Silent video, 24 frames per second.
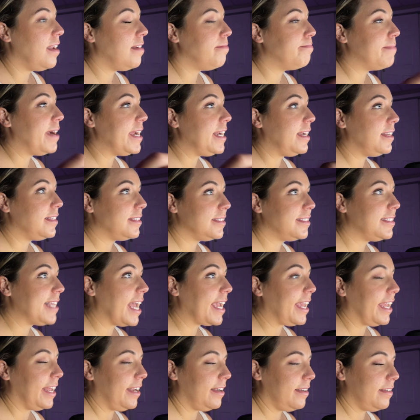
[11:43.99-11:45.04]
My
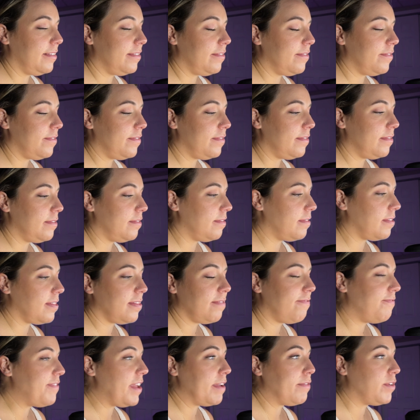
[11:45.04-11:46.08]
second
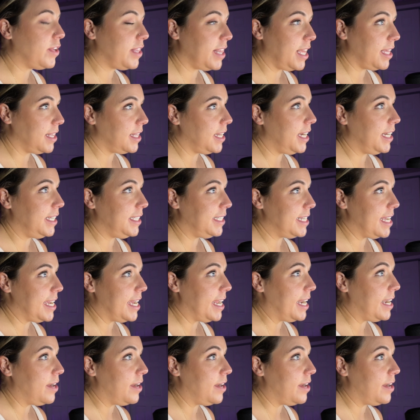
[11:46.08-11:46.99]
favorite thing that I did